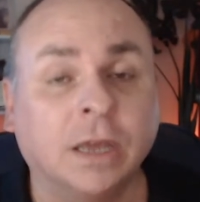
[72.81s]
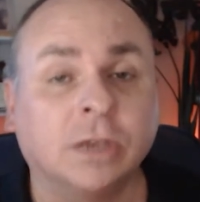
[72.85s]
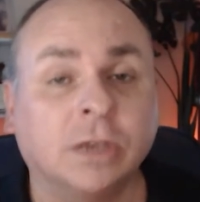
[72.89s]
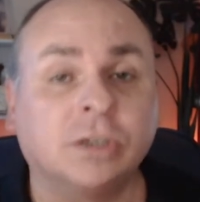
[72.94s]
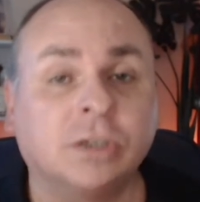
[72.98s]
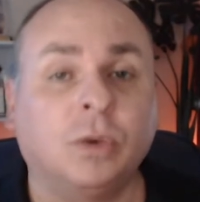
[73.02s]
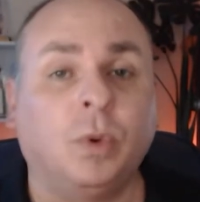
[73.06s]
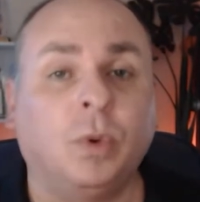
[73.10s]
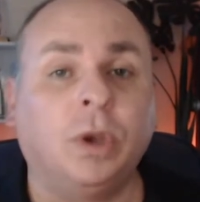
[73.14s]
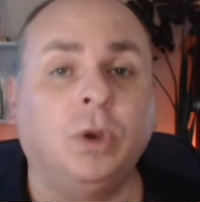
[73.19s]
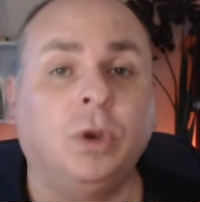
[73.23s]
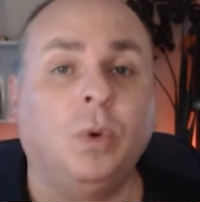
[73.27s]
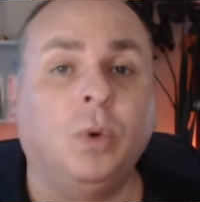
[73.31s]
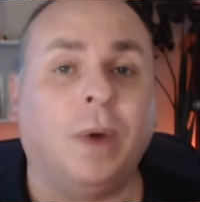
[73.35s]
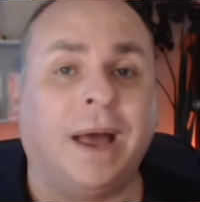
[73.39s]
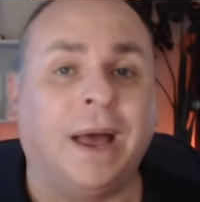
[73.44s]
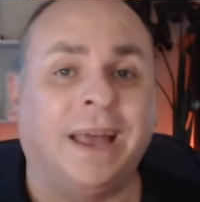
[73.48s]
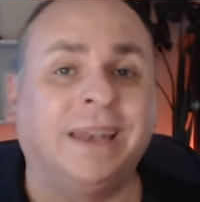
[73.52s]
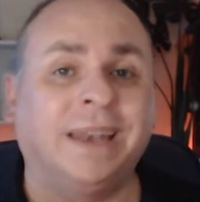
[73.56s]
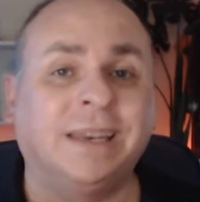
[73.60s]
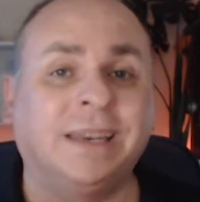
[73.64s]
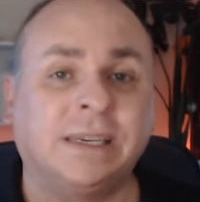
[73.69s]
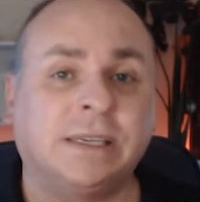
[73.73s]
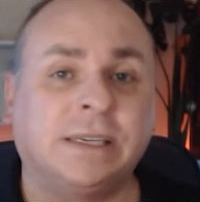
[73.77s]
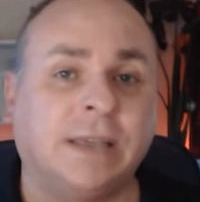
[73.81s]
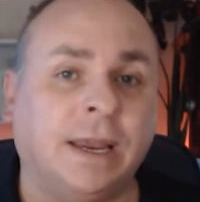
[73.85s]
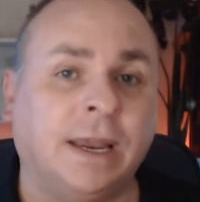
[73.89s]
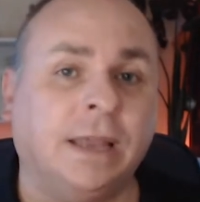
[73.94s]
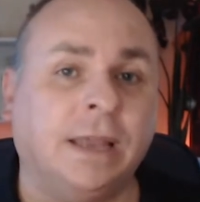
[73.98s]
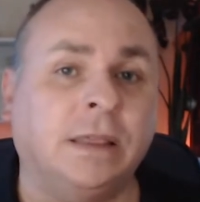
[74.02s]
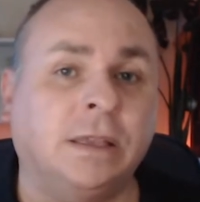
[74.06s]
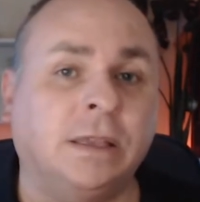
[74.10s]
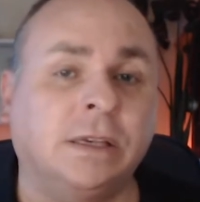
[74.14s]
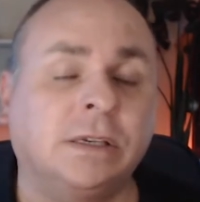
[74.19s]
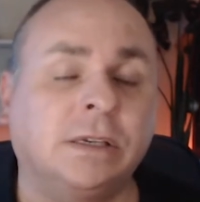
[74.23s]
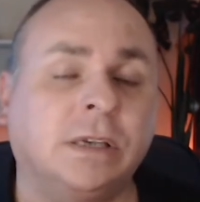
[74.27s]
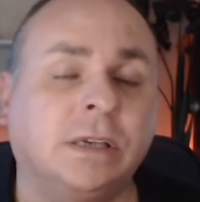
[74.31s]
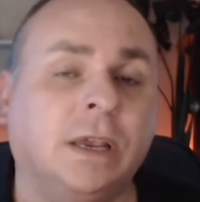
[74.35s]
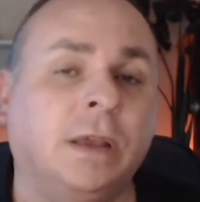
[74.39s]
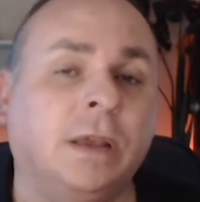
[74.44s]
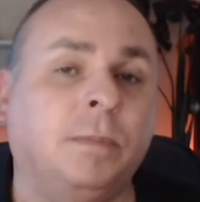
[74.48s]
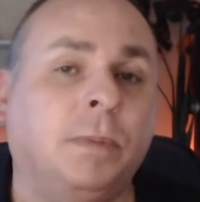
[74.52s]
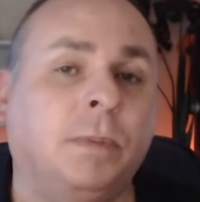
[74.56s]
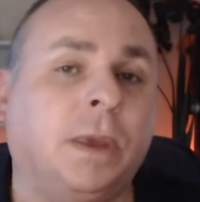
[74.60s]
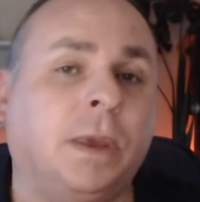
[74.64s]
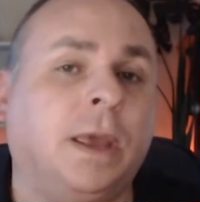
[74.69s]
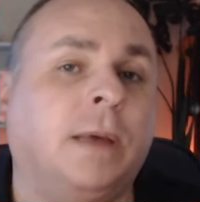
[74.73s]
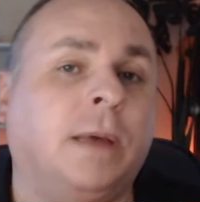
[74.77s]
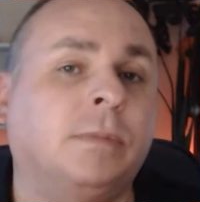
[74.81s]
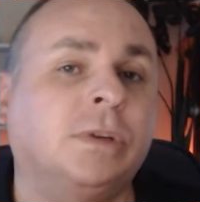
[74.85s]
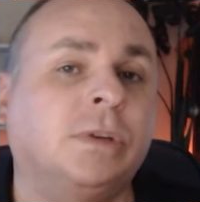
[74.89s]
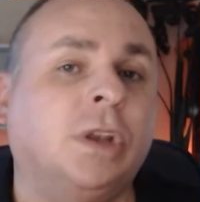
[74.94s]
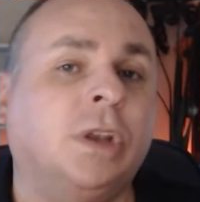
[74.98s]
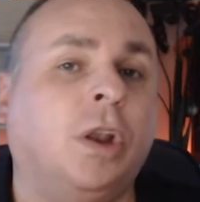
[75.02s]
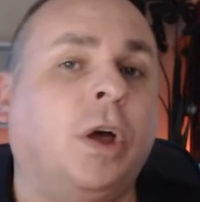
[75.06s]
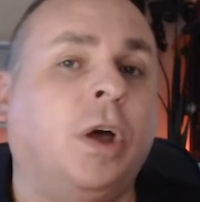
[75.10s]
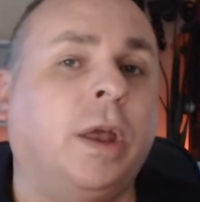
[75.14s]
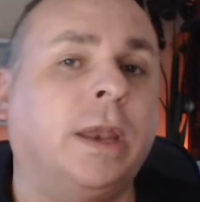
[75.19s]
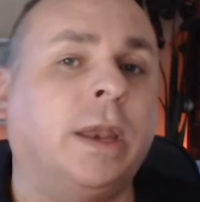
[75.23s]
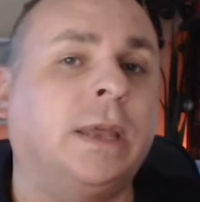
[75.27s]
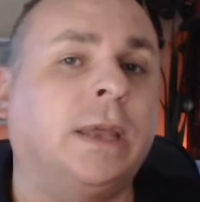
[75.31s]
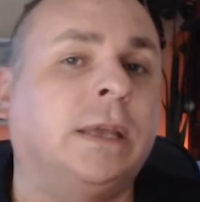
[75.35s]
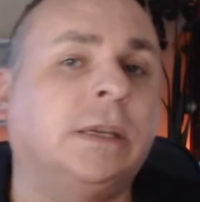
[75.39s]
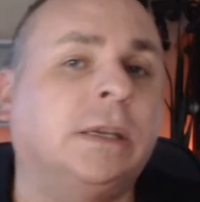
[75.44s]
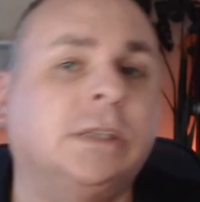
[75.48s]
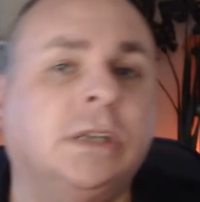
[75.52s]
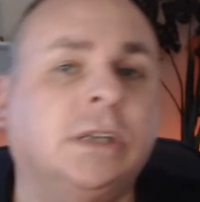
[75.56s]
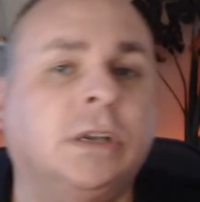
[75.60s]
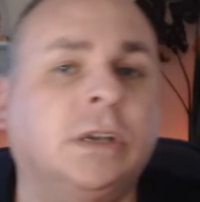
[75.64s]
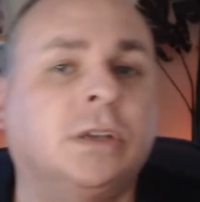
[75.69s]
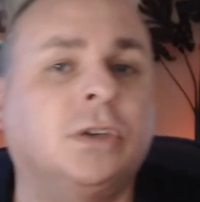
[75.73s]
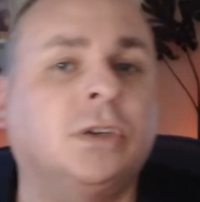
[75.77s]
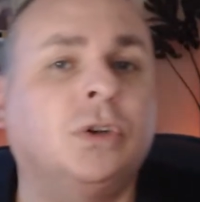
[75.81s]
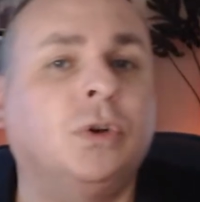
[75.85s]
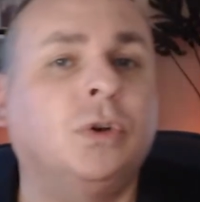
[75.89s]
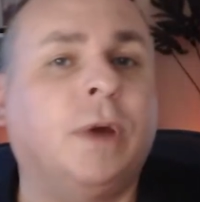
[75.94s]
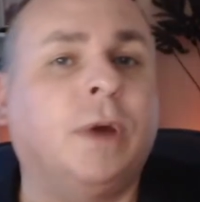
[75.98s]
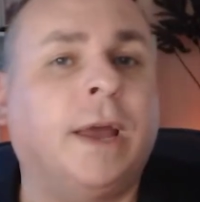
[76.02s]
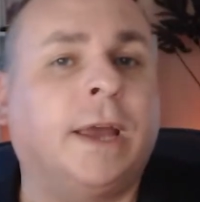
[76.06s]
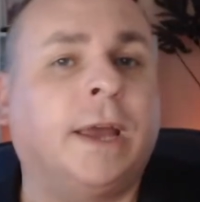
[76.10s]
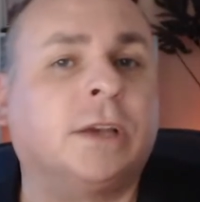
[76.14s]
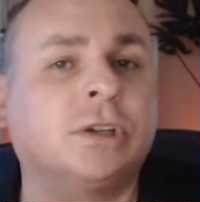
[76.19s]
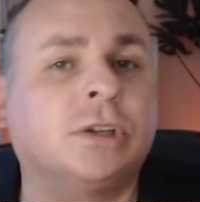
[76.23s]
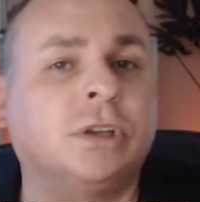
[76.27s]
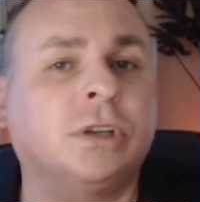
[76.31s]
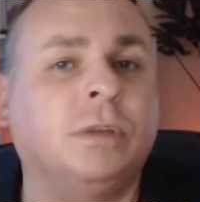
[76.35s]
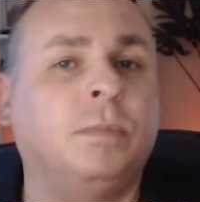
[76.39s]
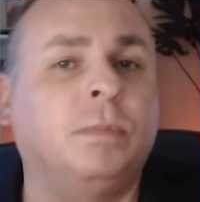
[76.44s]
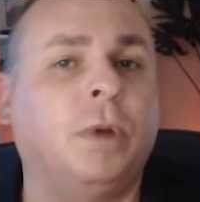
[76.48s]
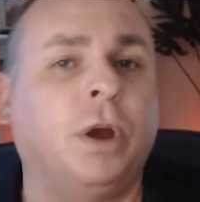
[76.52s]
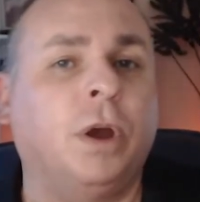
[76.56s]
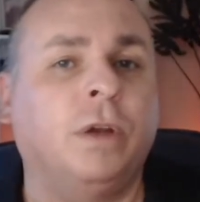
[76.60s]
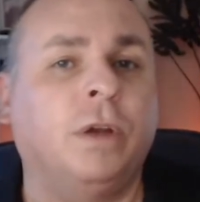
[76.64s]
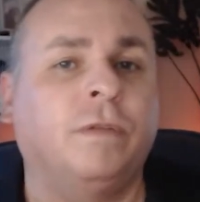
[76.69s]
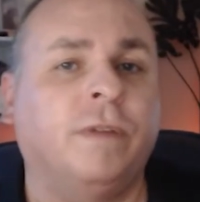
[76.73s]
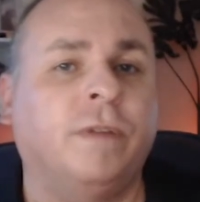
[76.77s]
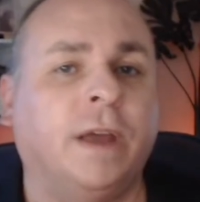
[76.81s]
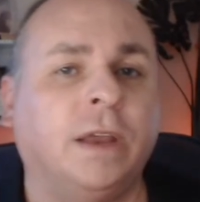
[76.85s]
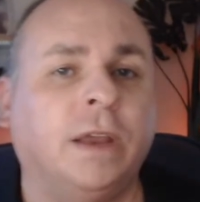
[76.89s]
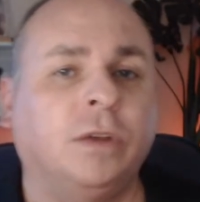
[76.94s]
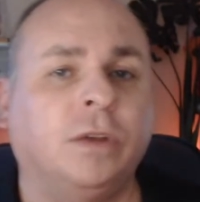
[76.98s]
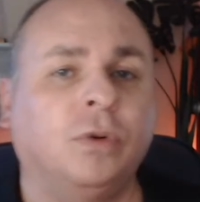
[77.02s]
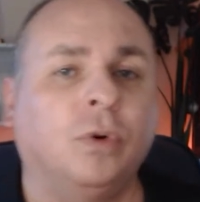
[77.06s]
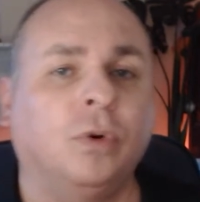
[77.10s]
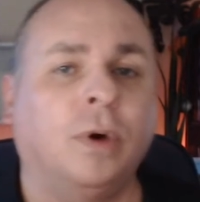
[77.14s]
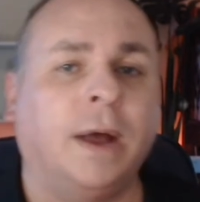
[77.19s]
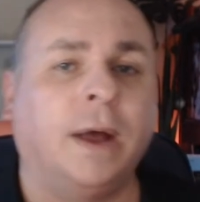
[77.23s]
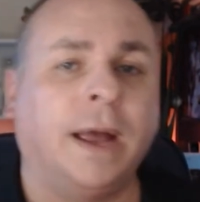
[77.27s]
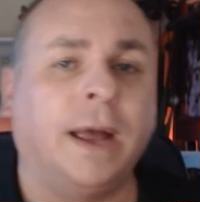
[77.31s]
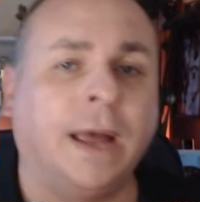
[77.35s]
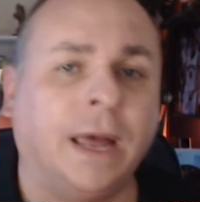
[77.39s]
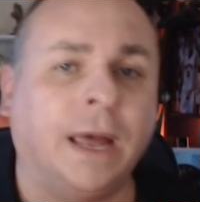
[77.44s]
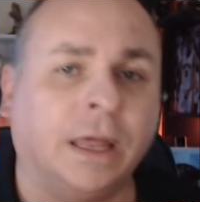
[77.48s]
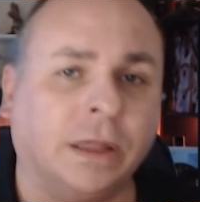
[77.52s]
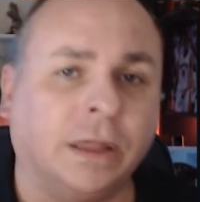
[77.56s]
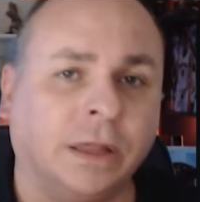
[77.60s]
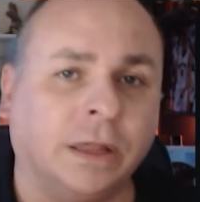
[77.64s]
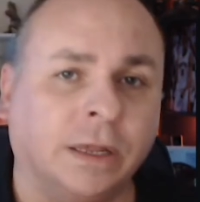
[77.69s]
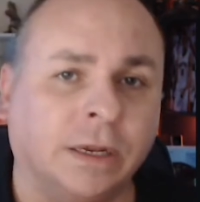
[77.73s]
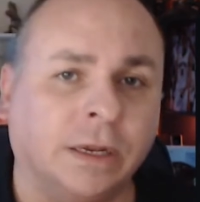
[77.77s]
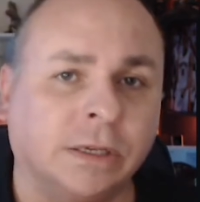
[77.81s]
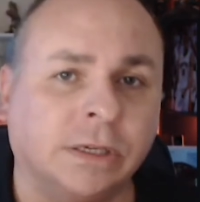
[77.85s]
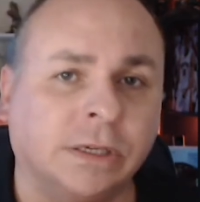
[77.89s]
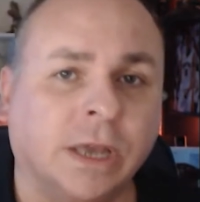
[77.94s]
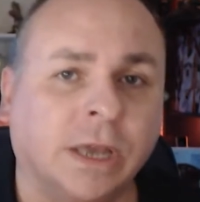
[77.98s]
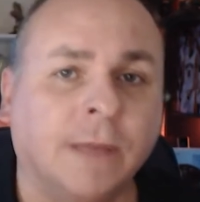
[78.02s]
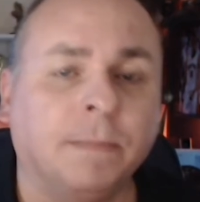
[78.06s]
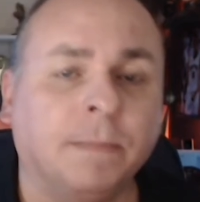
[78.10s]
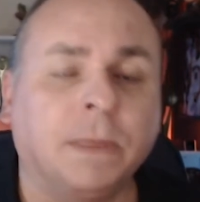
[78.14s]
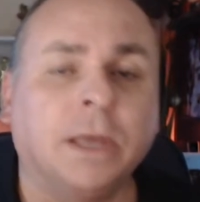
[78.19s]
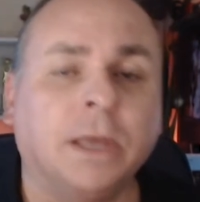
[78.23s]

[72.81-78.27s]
So when you understand this, it becomes a lot easier to actually motivate your athletes.